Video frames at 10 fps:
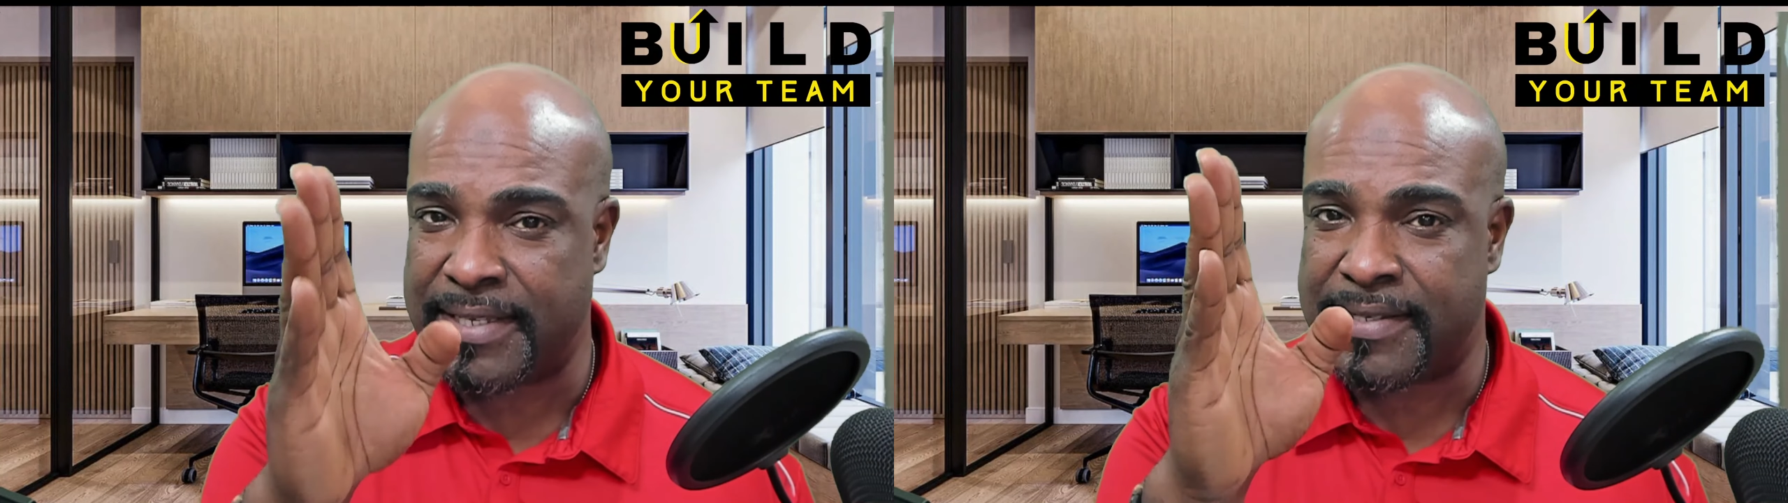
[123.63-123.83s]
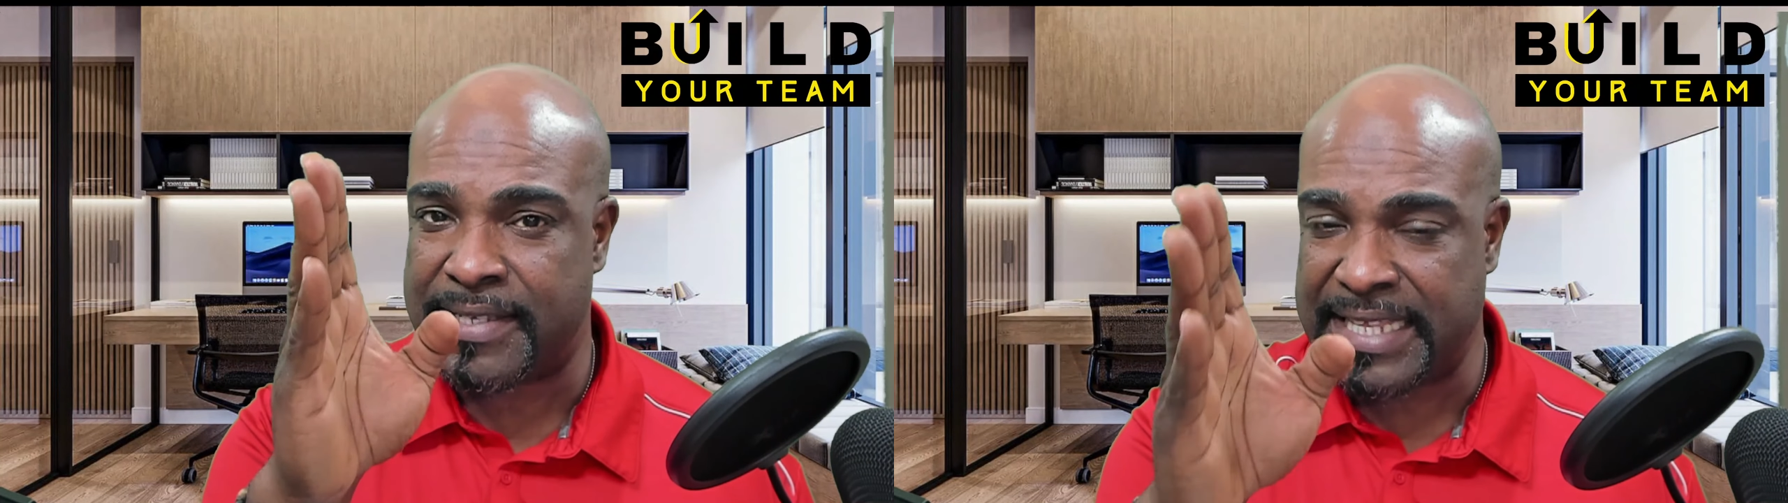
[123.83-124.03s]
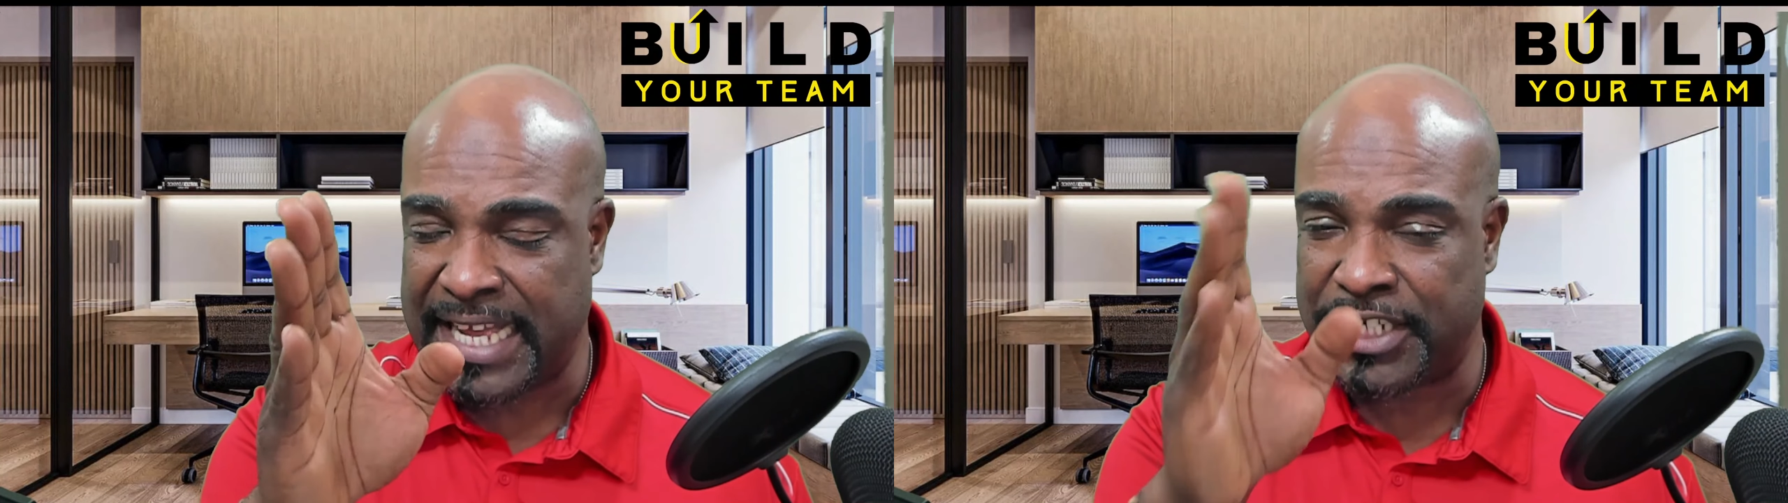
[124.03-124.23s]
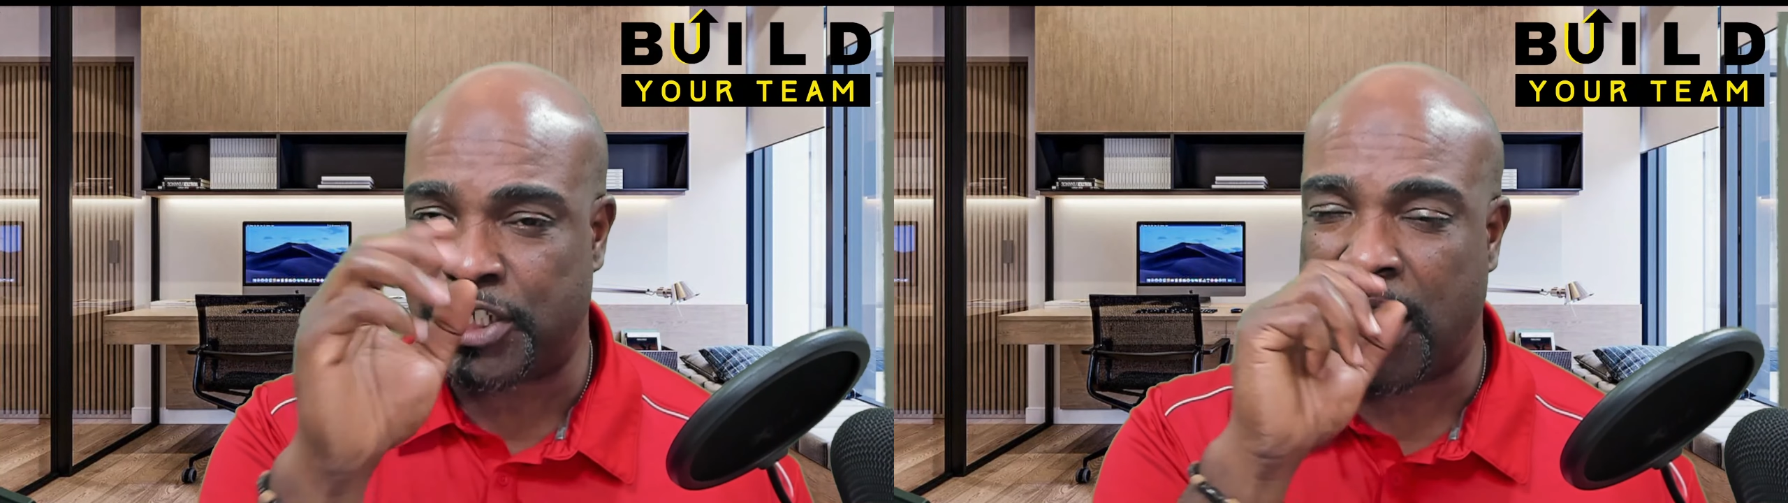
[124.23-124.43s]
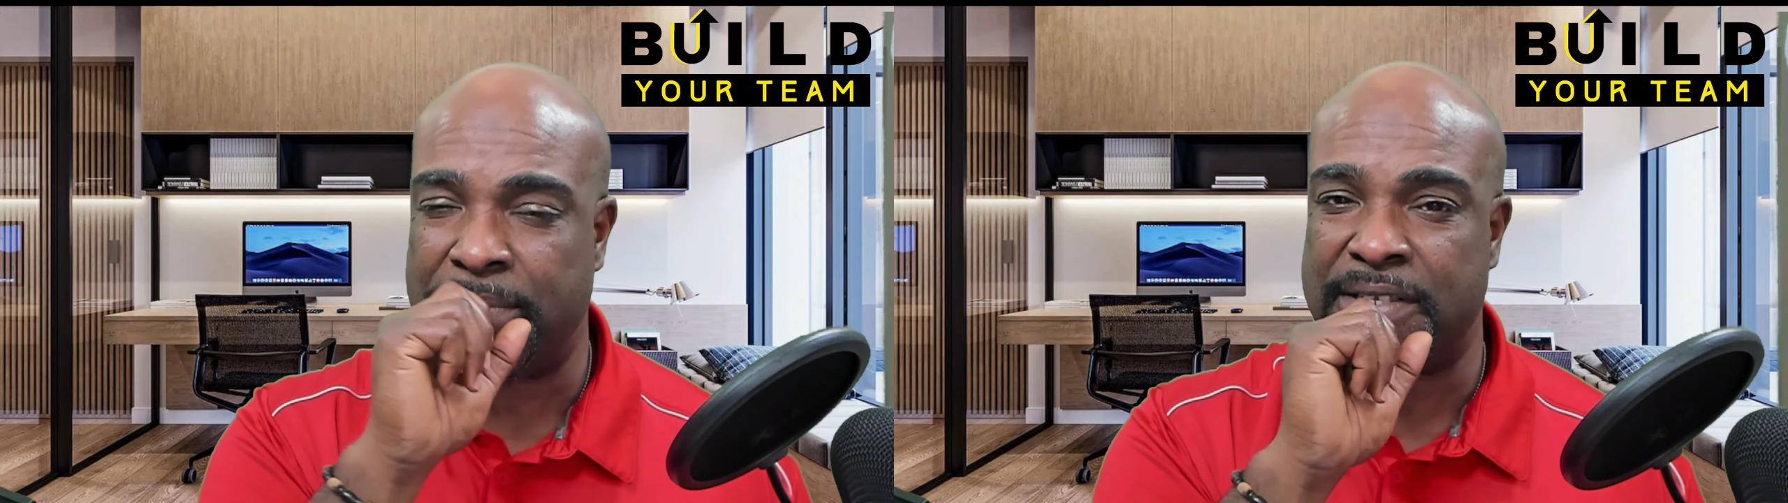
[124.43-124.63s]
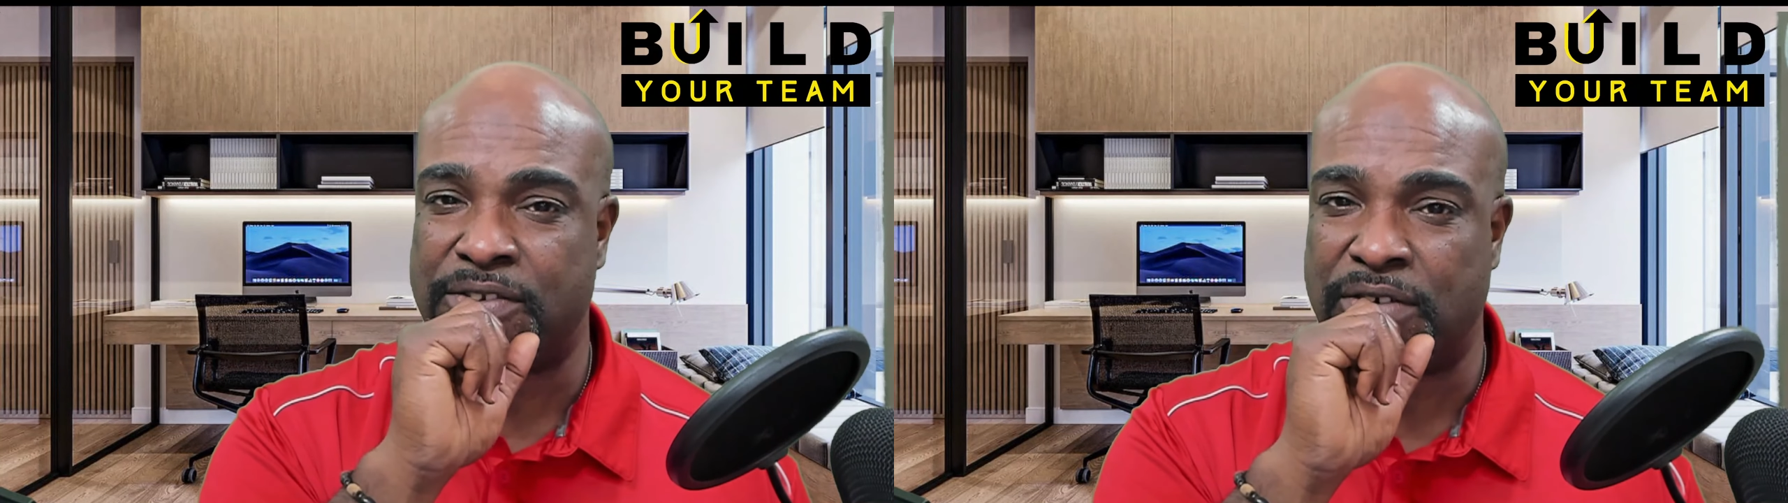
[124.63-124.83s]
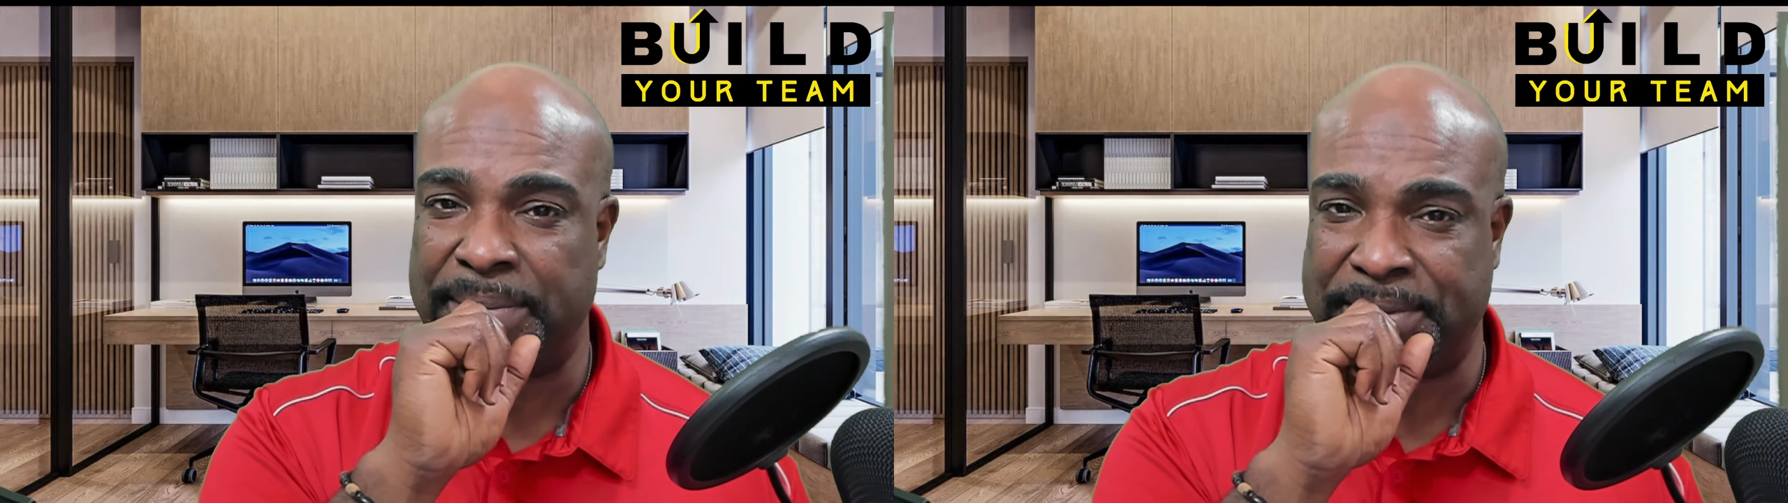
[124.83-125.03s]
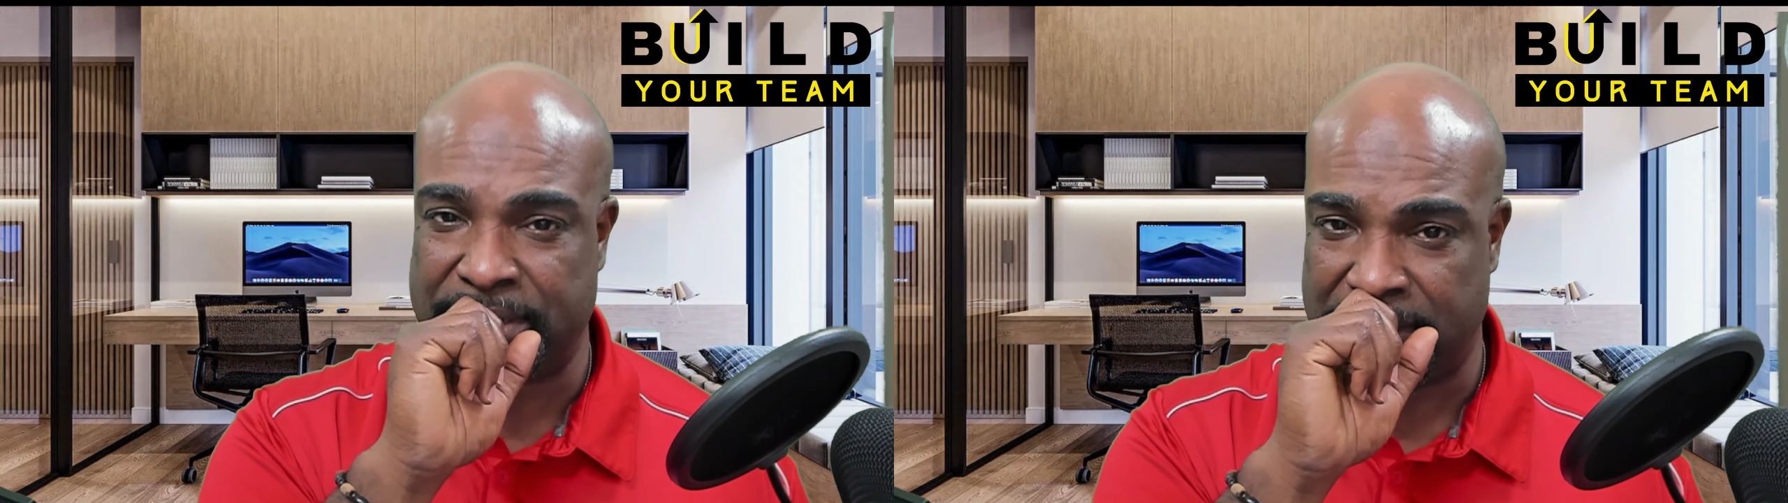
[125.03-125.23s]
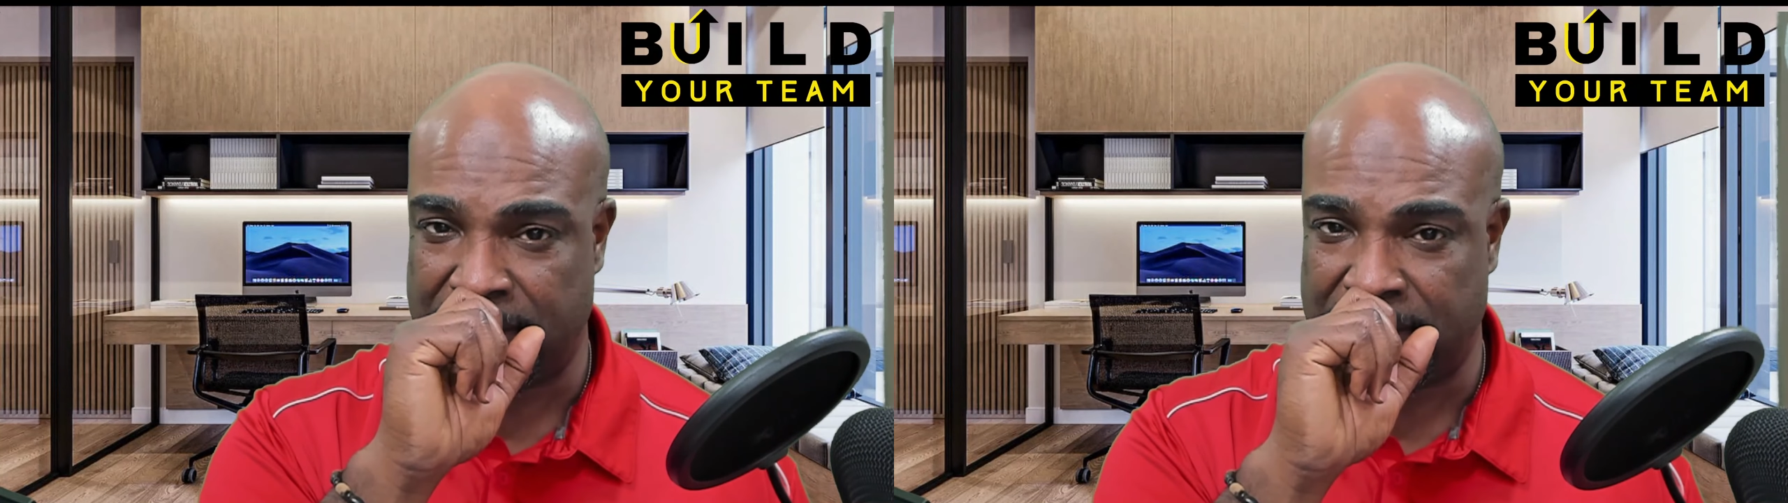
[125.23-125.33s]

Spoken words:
to that job description,